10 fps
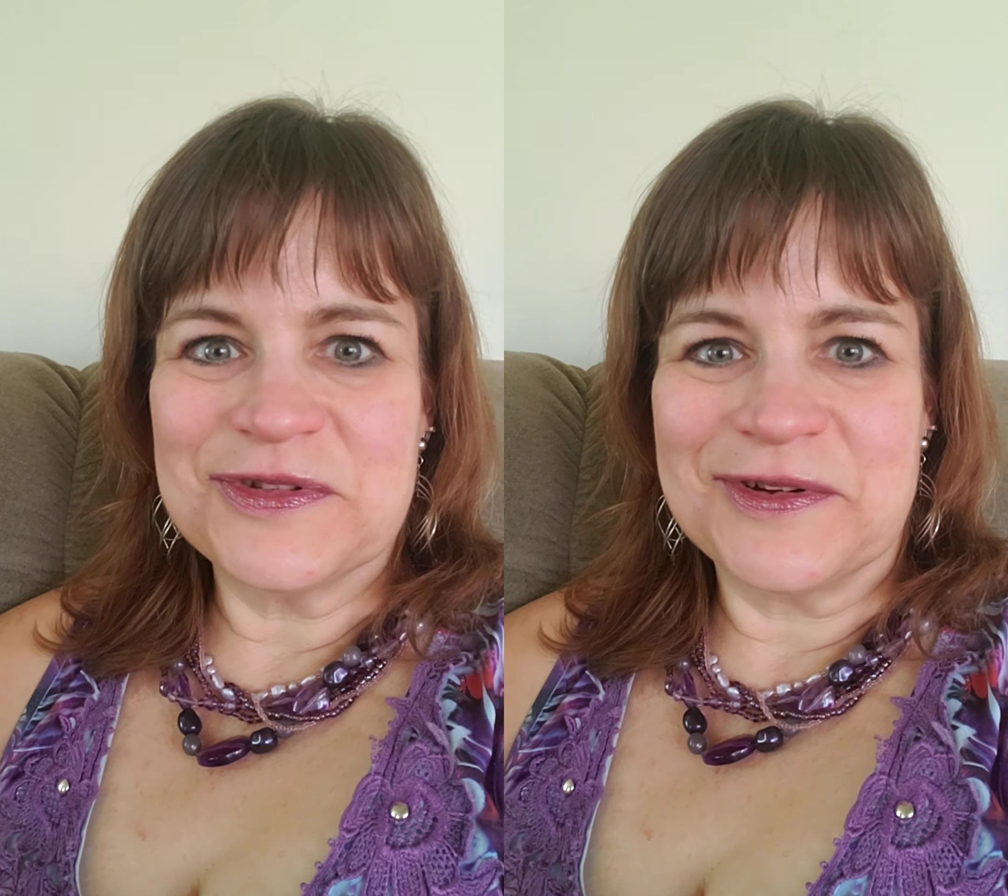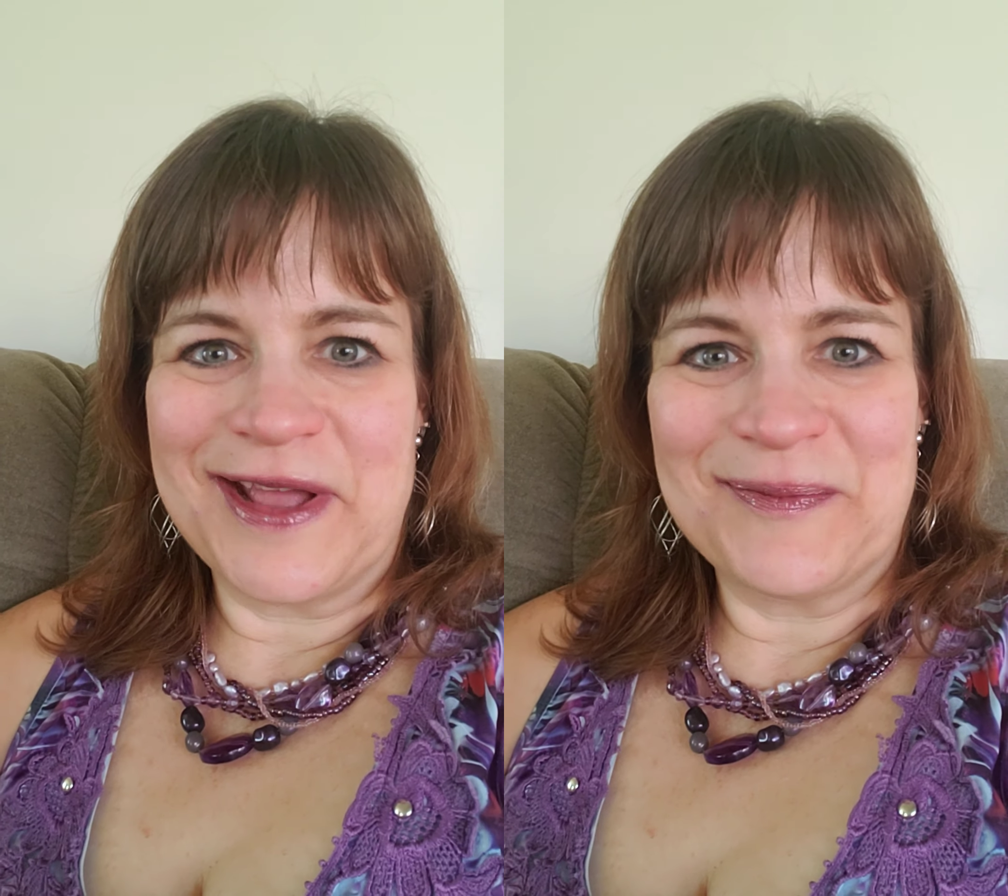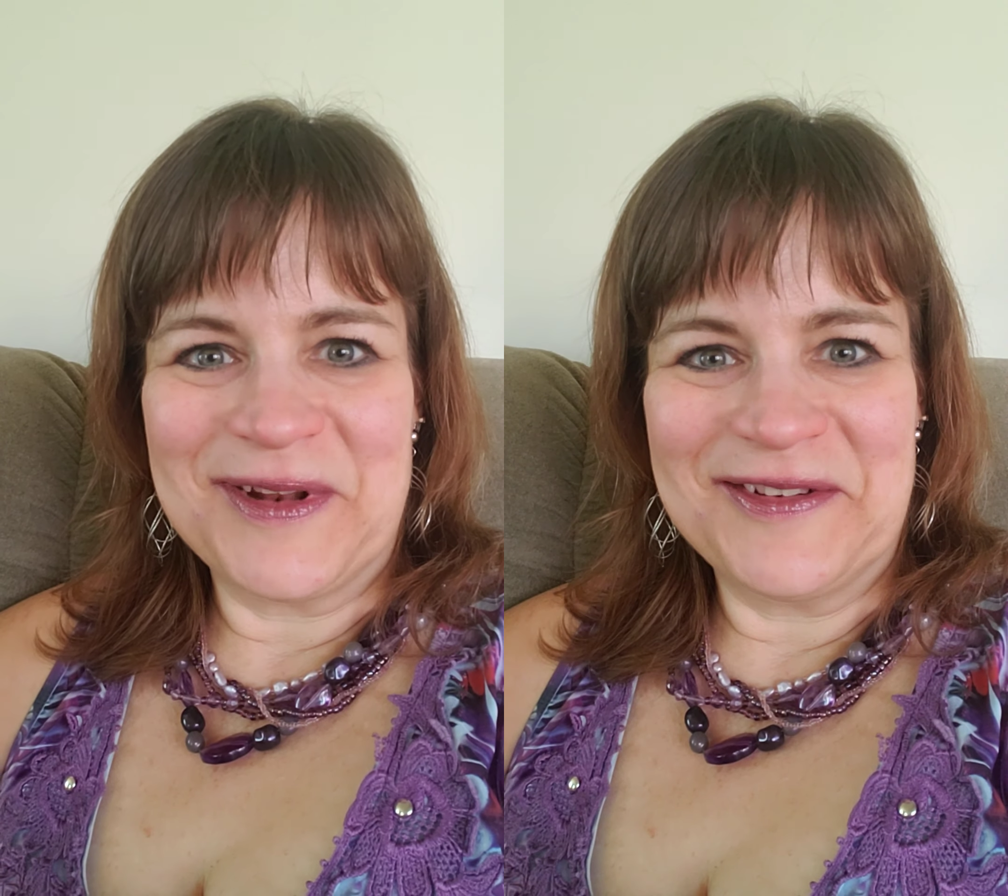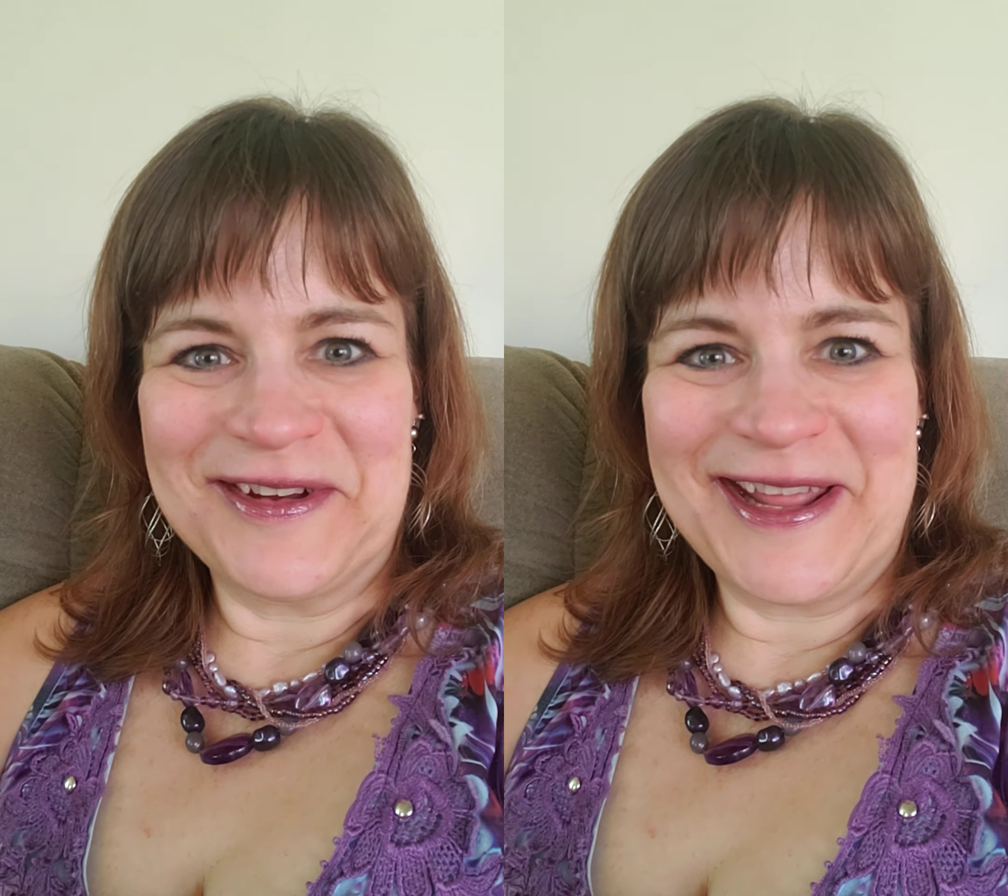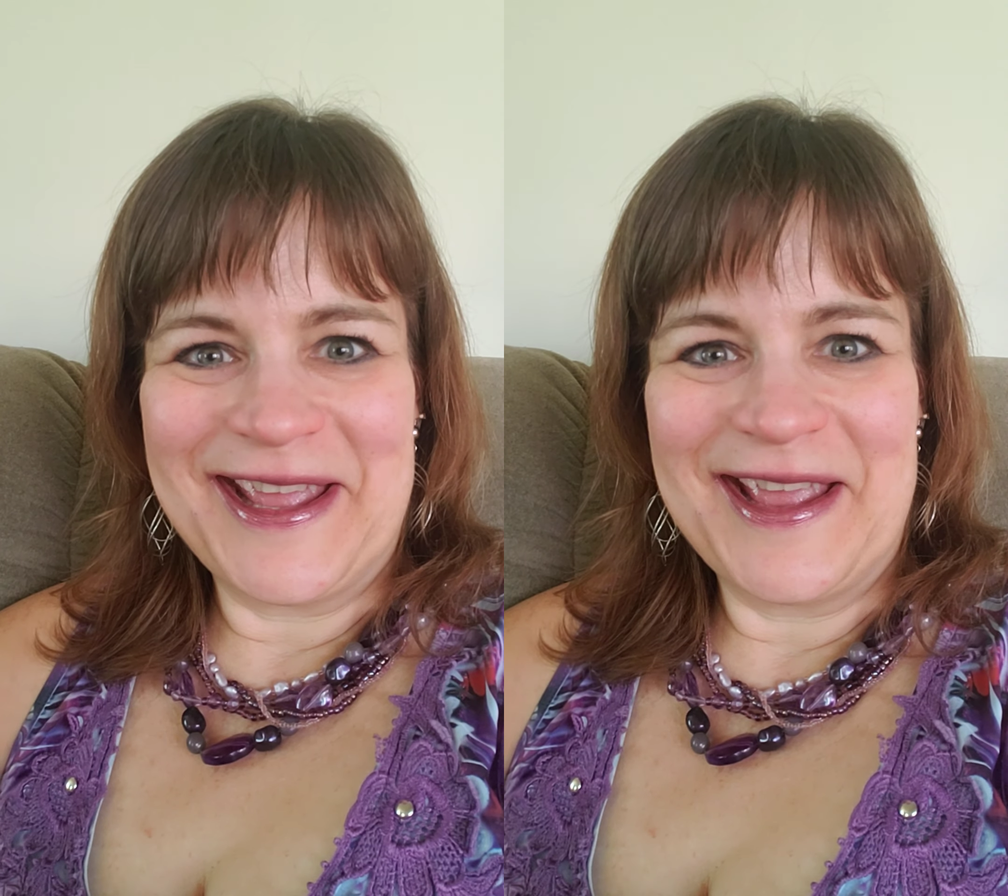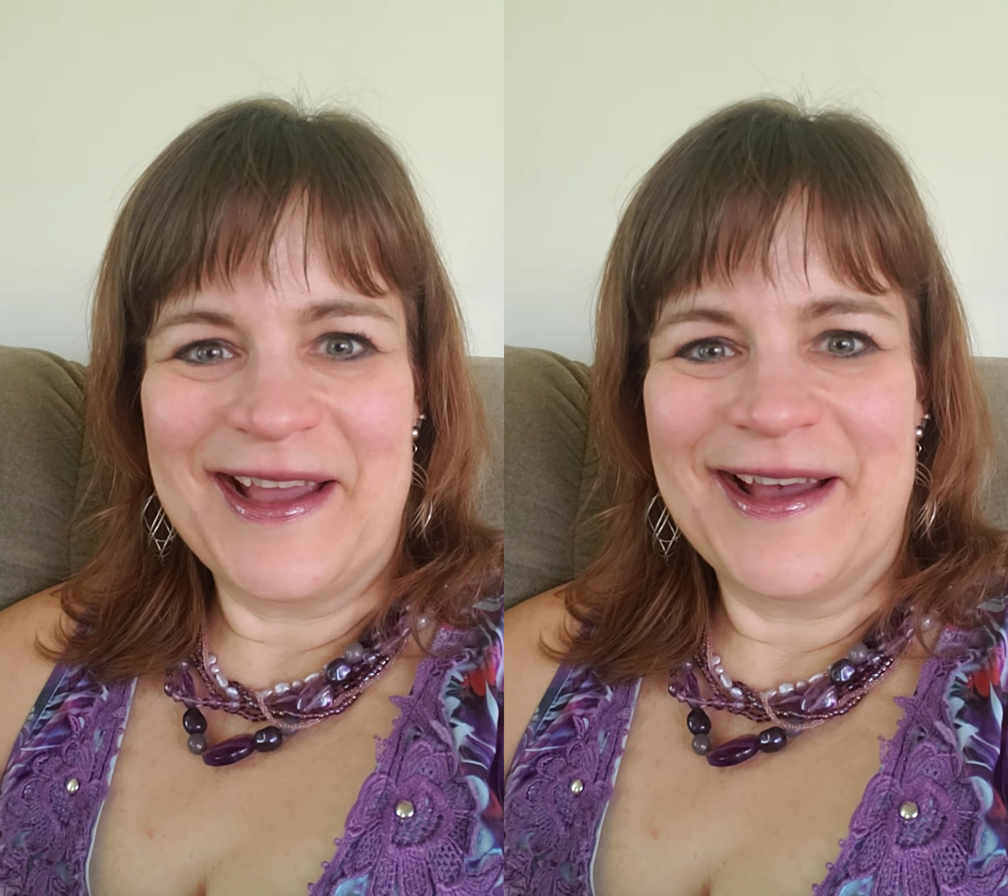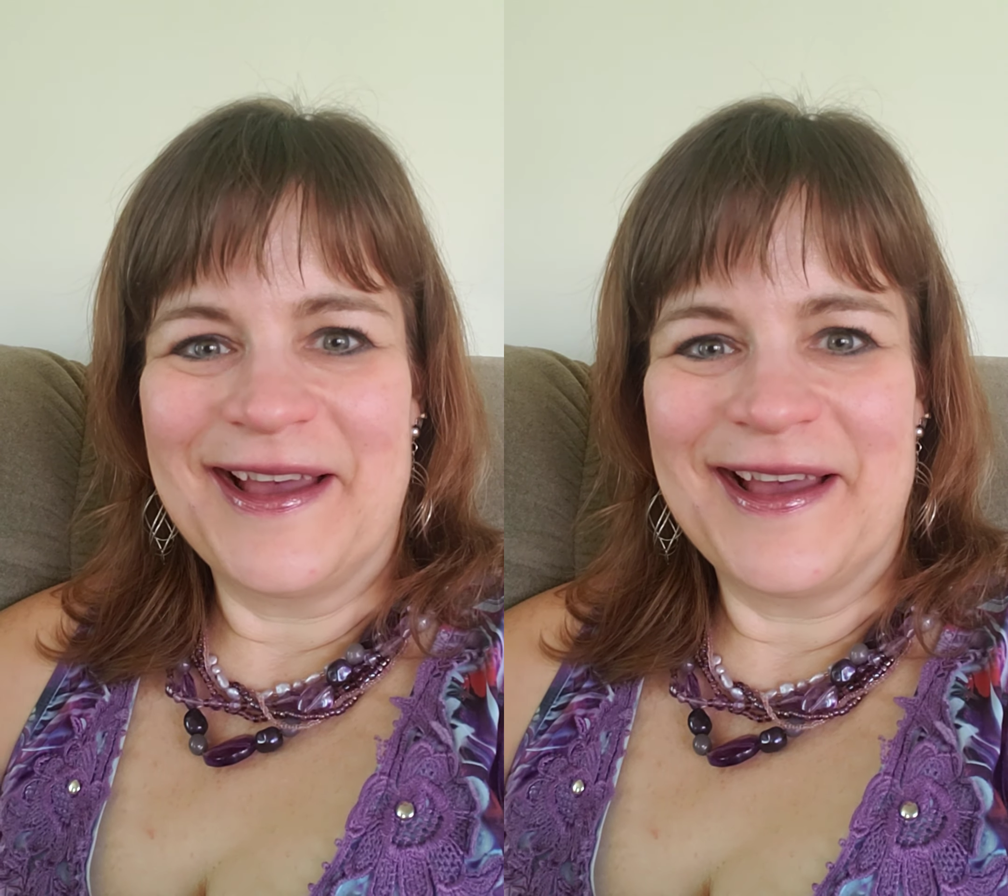don't happen every day,